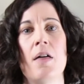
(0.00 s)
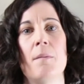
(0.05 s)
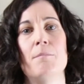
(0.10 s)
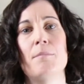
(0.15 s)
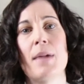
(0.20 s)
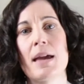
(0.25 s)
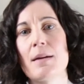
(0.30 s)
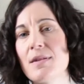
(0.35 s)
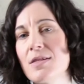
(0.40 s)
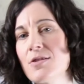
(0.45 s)

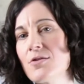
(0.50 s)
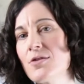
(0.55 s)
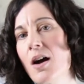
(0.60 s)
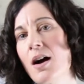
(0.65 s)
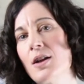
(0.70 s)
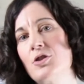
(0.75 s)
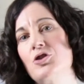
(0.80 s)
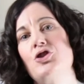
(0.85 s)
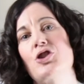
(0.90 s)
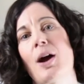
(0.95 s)
Maybe they're
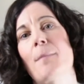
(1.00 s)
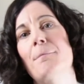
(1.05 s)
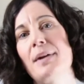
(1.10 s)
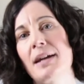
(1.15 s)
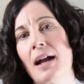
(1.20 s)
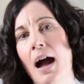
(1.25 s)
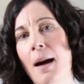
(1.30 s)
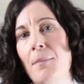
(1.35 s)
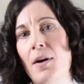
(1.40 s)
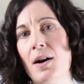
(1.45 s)
not
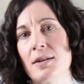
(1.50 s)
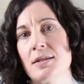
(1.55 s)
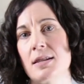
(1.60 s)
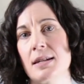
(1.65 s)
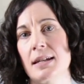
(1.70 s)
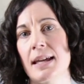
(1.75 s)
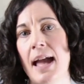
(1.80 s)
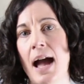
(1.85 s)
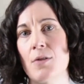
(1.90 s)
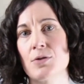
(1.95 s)
jumping up onto
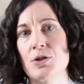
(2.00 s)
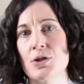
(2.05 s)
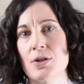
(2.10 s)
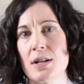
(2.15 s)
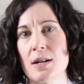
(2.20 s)
the counter